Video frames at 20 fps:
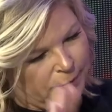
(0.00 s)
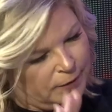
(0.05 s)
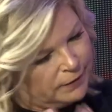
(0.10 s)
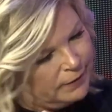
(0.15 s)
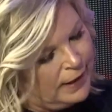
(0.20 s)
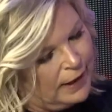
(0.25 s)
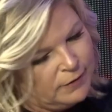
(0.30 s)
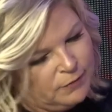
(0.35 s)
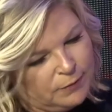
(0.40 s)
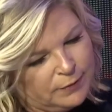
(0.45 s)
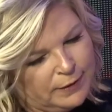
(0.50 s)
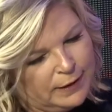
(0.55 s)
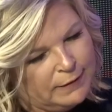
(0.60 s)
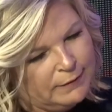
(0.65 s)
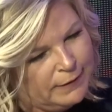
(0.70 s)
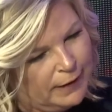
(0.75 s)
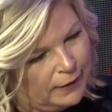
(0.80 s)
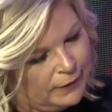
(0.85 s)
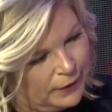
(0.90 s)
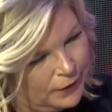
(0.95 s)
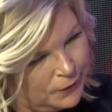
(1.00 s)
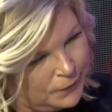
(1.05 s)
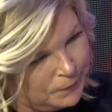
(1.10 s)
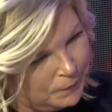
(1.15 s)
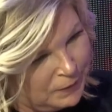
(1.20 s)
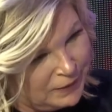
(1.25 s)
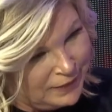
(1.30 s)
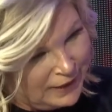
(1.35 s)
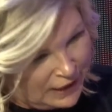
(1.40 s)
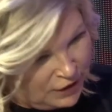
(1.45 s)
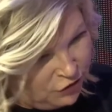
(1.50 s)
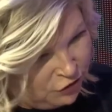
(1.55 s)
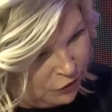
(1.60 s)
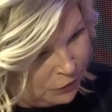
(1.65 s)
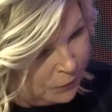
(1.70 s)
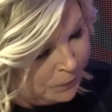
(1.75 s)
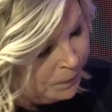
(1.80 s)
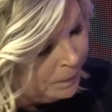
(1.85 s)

because that's what they tell you, but they do,